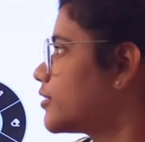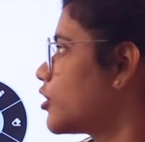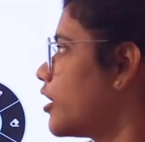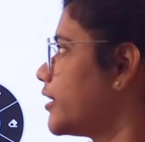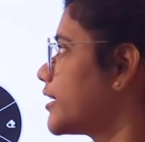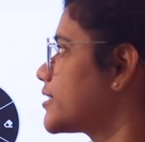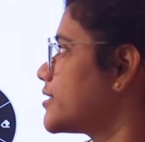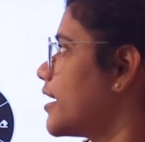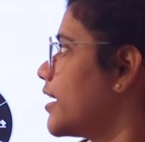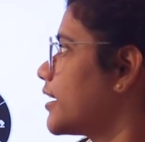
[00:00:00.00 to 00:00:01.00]

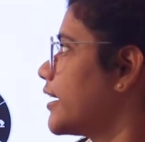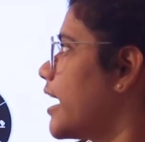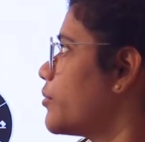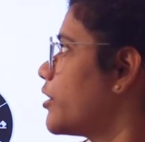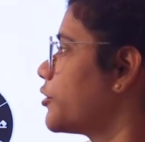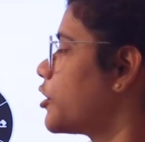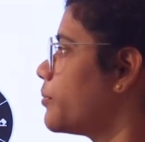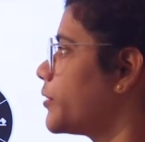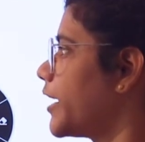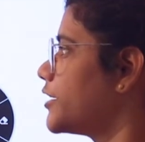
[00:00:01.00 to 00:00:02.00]
contexts are grammar and
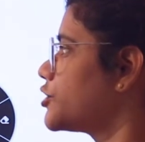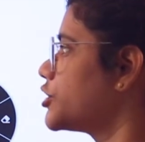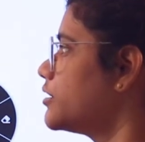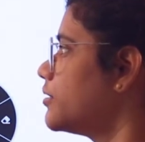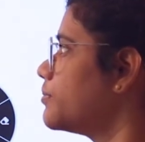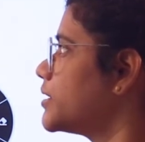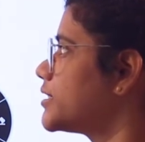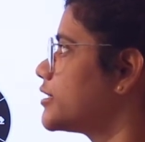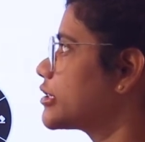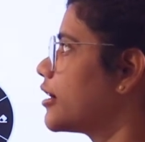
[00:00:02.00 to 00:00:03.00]
comprehension,
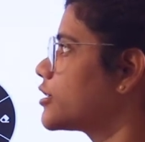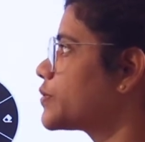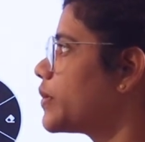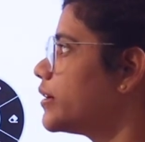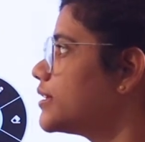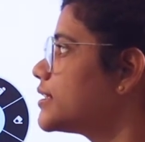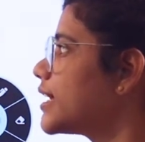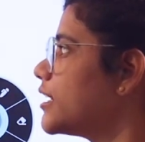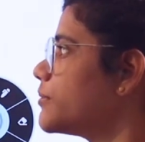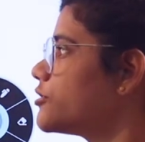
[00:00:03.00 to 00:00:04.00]
business correspondence,
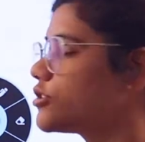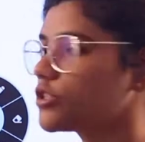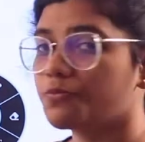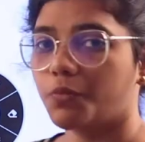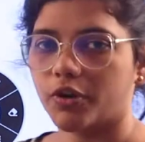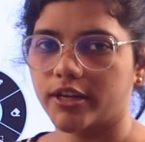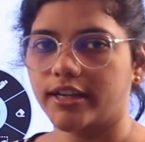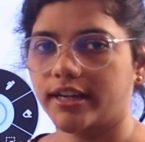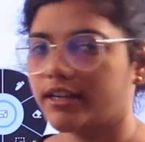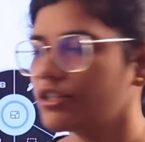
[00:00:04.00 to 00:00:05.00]
elementary spoken
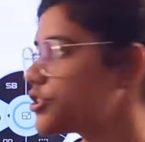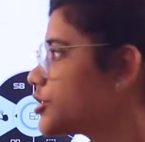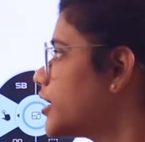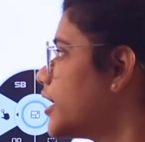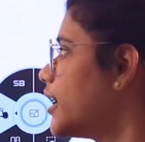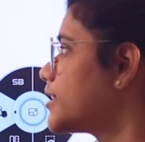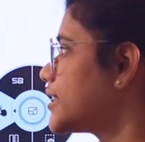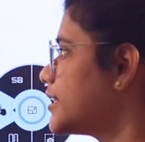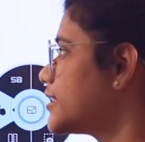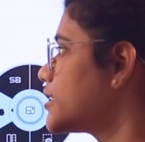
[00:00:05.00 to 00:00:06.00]
English,
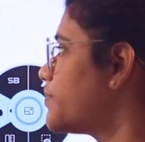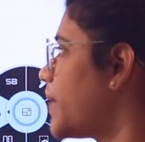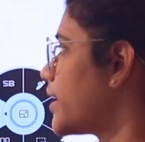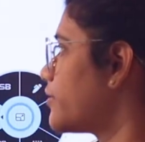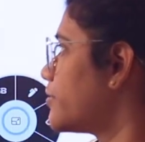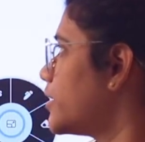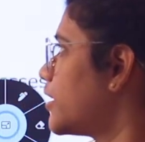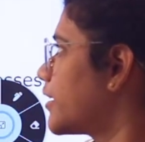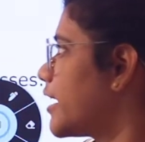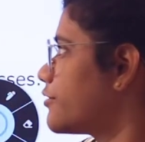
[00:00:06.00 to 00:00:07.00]
sentence
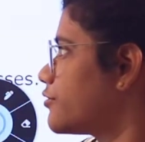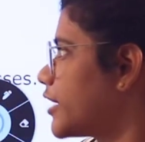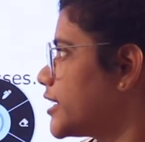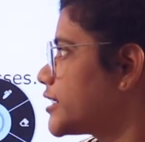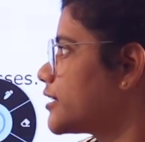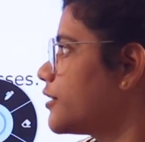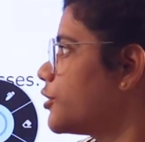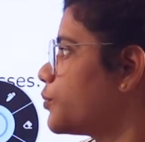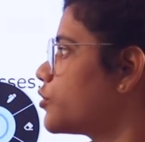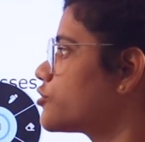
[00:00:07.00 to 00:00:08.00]
paragraph writing,
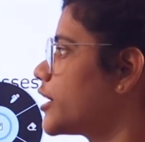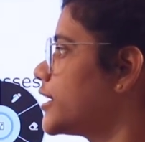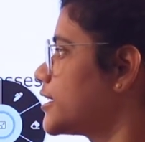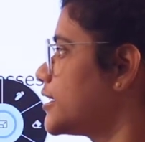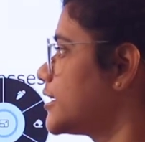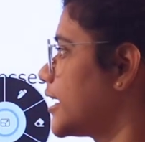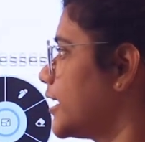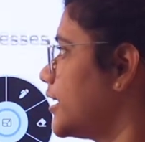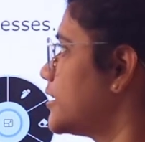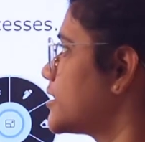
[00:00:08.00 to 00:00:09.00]
report writing,
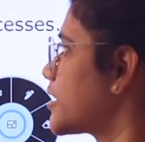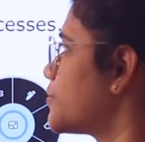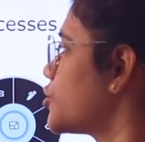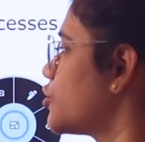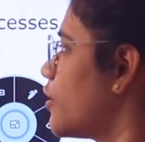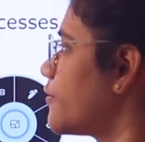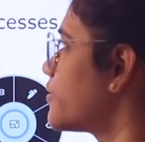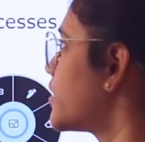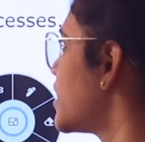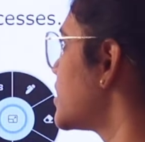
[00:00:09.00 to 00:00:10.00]
technical description of
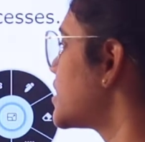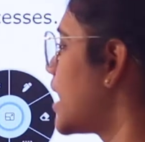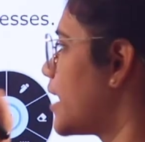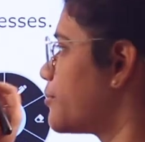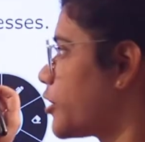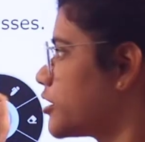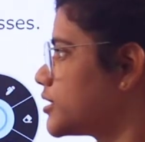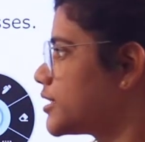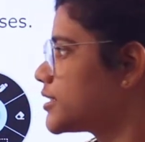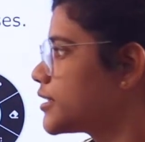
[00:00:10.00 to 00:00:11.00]
things and
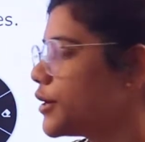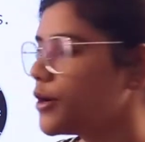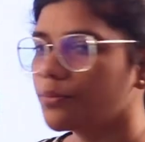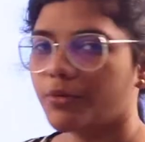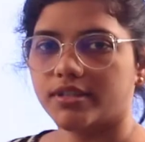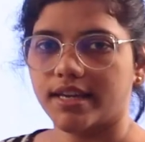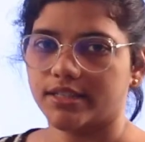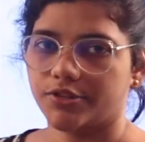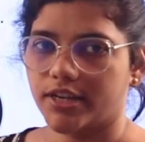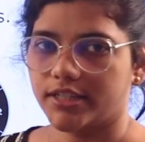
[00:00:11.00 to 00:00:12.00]
processes,
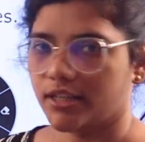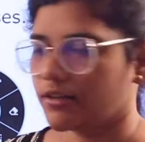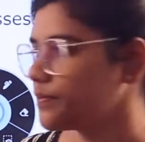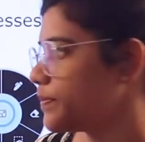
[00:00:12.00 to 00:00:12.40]
precise writing.